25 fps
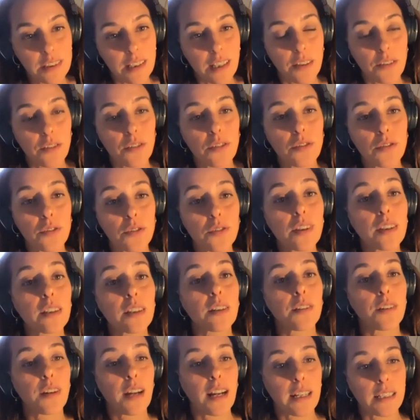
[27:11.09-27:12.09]
and through the
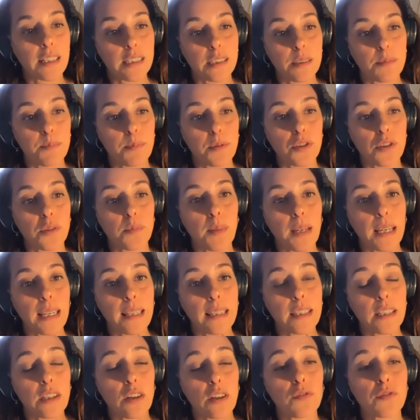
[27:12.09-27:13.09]
cracks the
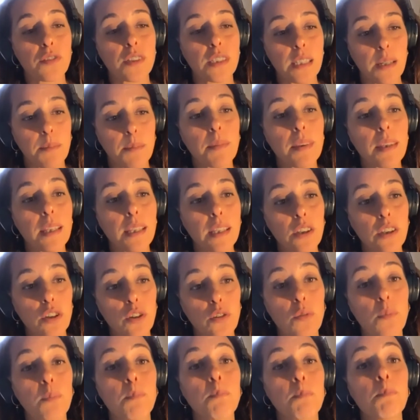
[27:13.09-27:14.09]
possibility of something
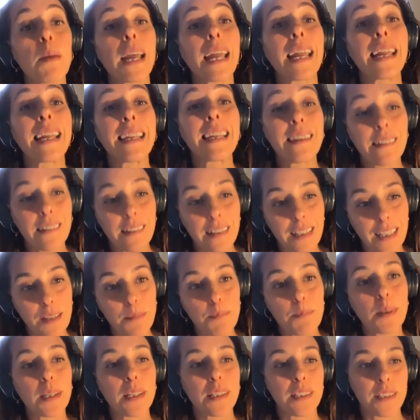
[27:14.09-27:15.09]
new may
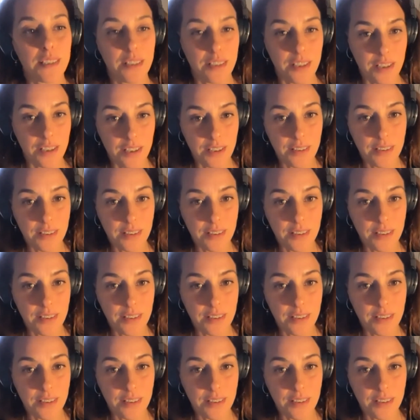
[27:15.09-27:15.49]
emerge.